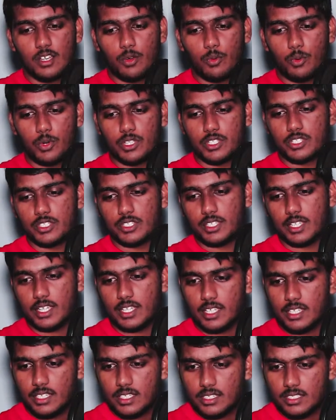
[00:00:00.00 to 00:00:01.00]
which
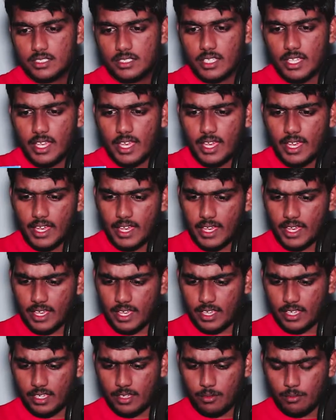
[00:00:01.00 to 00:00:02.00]
is
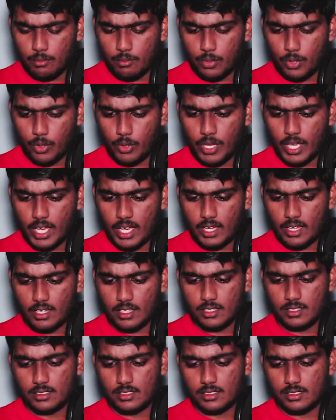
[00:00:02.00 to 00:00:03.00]
a Boya